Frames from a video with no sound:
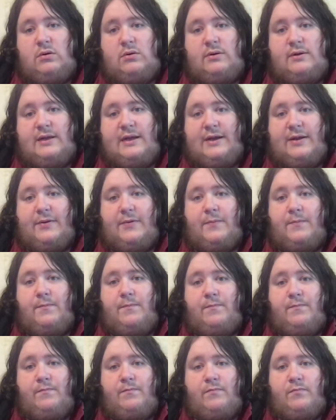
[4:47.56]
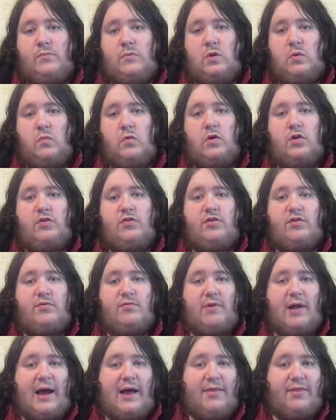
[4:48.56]
Now, would you
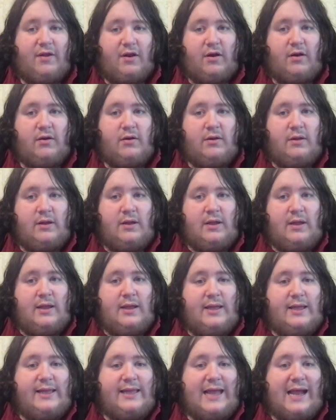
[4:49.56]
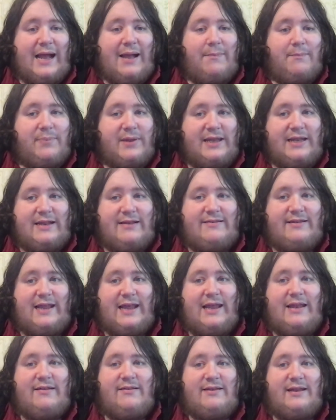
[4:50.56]
rather camp in a
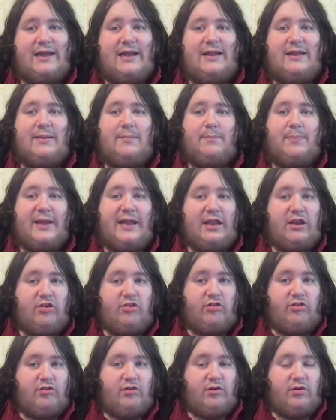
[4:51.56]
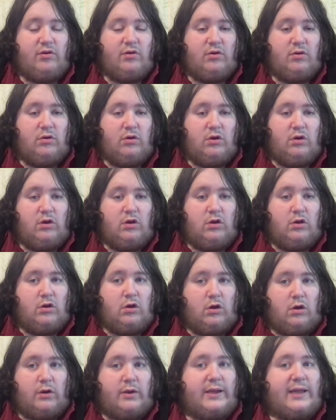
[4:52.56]
tent at the beach
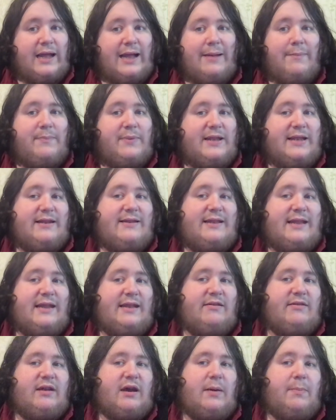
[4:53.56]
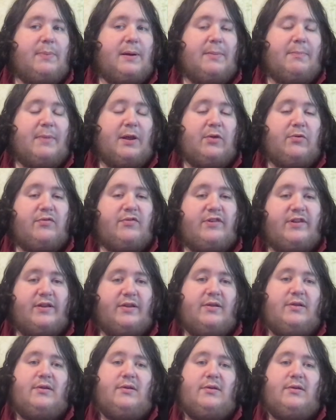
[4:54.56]
or camp in a tent up a mountain?